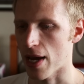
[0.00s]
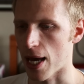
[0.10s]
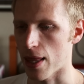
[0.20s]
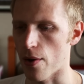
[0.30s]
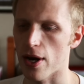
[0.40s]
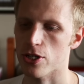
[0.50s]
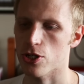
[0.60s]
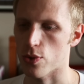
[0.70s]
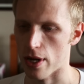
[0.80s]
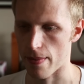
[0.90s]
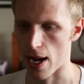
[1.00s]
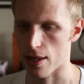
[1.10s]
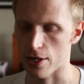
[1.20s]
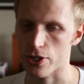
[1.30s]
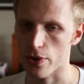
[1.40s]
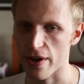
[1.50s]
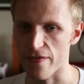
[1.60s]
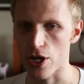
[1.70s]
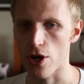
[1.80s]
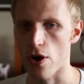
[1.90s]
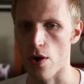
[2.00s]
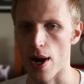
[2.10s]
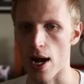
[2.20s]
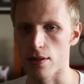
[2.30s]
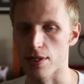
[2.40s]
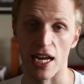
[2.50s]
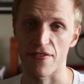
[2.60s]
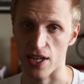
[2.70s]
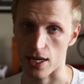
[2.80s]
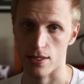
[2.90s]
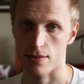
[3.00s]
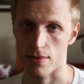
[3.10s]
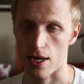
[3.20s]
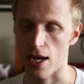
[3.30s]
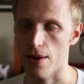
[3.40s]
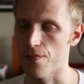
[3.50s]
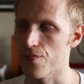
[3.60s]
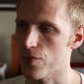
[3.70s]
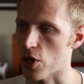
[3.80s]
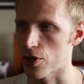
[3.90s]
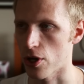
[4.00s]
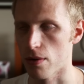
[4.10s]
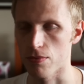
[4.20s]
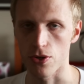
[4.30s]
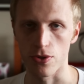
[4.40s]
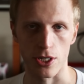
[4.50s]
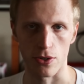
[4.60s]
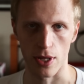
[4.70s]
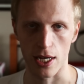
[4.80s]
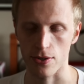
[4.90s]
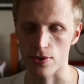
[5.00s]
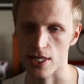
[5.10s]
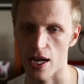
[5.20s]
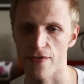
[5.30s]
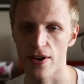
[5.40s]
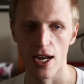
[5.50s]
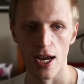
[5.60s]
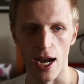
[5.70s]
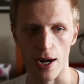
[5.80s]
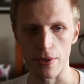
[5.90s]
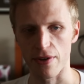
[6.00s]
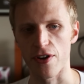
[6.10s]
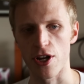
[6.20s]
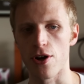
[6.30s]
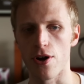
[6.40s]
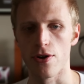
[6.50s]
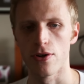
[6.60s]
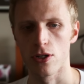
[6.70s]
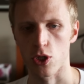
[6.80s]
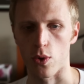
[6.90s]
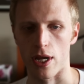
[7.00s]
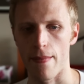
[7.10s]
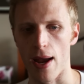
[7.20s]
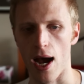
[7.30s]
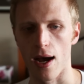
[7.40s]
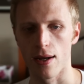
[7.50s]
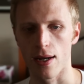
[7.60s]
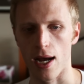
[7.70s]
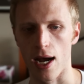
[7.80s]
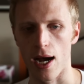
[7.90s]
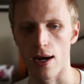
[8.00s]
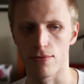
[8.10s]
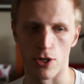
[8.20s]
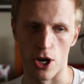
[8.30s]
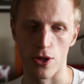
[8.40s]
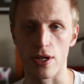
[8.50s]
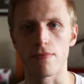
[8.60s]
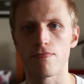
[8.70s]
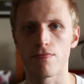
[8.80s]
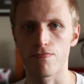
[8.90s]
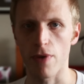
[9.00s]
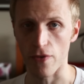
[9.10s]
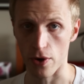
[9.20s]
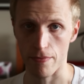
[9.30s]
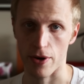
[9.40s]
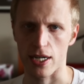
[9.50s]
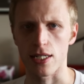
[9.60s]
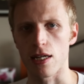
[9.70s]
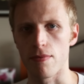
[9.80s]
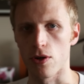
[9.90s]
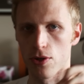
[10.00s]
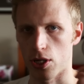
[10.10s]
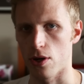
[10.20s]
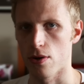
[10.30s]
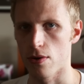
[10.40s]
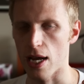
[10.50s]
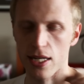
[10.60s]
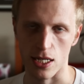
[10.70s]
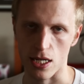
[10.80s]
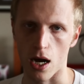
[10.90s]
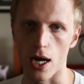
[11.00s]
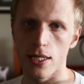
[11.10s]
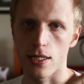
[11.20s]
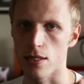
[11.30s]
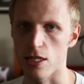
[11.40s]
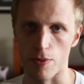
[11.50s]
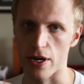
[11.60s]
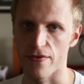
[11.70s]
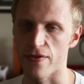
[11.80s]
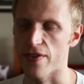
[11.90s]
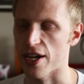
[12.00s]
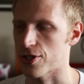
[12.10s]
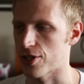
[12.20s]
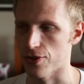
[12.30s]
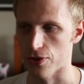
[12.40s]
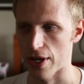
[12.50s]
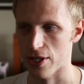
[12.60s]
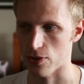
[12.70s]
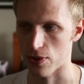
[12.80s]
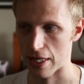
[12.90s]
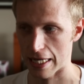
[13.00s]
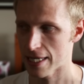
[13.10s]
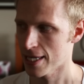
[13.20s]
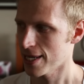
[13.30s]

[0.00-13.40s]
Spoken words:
and they were actually talking about, they were showing a video around safe sex, condom use and all that sort of stuff. And it was a video talking about not only avoiding pregnancy, but also STIs and the spread of infection and all that sort of thing.